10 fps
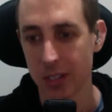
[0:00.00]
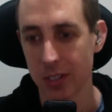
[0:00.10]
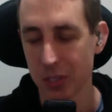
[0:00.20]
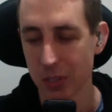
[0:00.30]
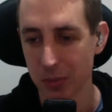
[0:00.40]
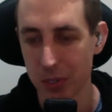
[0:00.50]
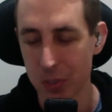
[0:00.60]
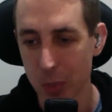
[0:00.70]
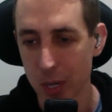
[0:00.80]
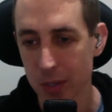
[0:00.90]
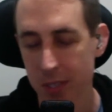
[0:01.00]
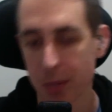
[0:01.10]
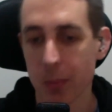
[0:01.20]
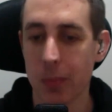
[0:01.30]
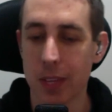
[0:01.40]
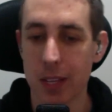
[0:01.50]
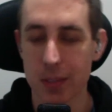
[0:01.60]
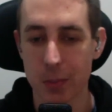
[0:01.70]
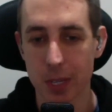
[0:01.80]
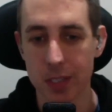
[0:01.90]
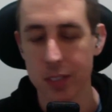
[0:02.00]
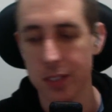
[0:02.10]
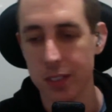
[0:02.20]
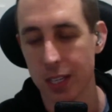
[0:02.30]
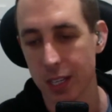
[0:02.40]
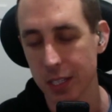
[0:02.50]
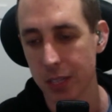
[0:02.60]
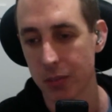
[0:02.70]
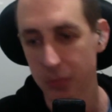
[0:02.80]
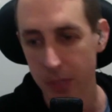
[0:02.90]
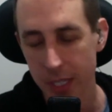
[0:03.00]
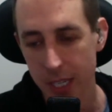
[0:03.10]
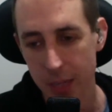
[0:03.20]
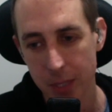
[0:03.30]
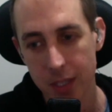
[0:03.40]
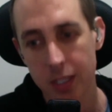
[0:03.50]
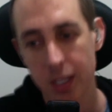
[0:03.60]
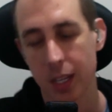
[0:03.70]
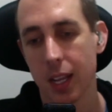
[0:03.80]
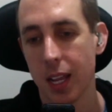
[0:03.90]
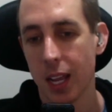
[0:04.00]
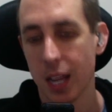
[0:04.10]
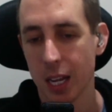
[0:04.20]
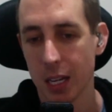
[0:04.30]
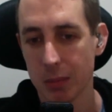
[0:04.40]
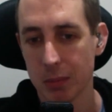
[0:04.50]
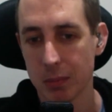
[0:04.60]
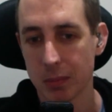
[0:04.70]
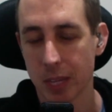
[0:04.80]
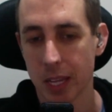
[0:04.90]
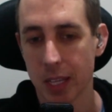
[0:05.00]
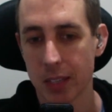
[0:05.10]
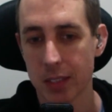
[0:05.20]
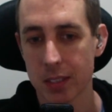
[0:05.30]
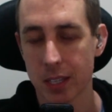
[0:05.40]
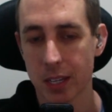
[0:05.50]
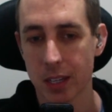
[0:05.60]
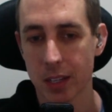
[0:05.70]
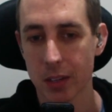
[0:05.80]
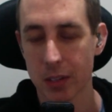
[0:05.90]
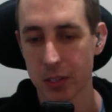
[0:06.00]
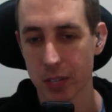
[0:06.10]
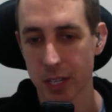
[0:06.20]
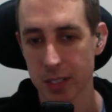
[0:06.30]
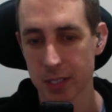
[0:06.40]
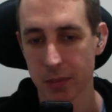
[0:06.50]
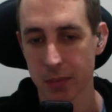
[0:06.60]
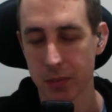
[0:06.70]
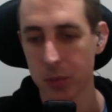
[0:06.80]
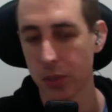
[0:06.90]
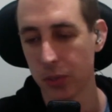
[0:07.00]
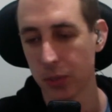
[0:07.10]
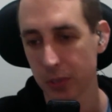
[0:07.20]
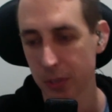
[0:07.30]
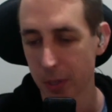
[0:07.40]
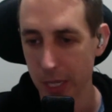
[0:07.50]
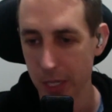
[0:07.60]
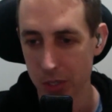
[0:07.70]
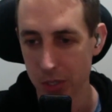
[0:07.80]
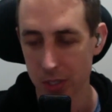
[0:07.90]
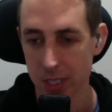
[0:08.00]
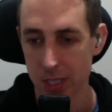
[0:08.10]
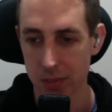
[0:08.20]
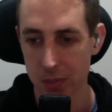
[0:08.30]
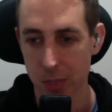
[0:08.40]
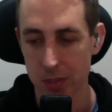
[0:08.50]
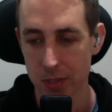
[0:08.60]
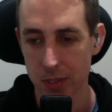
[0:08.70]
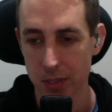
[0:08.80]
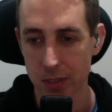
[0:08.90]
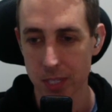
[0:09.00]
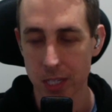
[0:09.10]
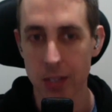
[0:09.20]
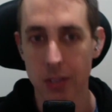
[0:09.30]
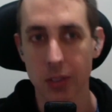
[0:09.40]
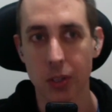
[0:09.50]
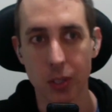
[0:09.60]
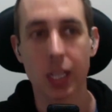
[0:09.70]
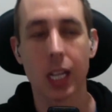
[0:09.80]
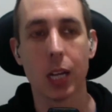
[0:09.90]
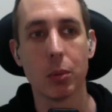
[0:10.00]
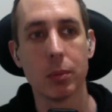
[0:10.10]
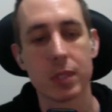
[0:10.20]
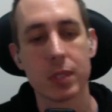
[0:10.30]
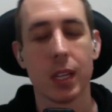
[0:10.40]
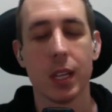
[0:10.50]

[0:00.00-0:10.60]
shoot for as well. So that's when Young and Free came out. And a lot of the United stuff filtered through into our main church stuff as well. So you would hear on the early albums,